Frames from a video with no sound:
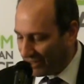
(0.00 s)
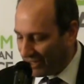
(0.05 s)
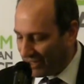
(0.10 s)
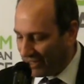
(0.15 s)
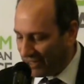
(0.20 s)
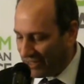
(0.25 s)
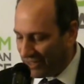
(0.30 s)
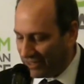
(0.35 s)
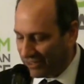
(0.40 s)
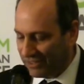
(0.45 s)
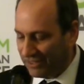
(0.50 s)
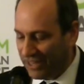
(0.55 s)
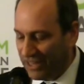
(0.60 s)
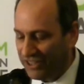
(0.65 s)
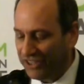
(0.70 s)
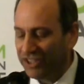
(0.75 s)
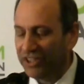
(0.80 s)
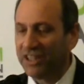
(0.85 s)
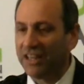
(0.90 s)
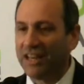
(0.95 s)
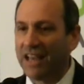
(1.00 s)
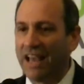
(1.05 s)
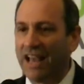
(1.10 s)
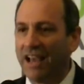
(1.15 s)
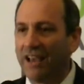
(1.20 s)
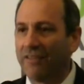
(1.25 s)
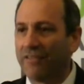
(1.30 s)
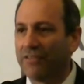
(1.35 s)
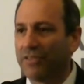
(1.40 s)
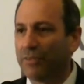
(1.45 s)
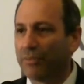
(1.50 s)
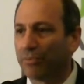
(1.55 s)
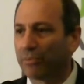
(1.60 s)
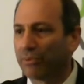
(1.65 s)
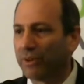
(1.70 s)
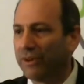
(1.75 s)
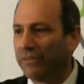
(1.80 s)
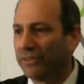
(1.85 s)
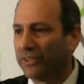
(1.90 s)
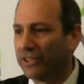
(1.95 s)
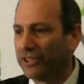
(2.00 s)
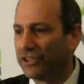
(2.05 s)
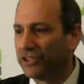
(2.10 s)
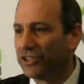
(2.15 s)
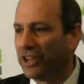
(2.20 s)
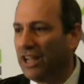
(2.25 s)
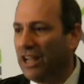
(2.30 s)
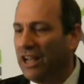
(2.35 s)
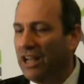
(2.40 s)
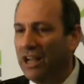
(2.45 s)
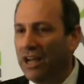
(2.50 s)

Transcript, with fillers: in this nation that have the privilege.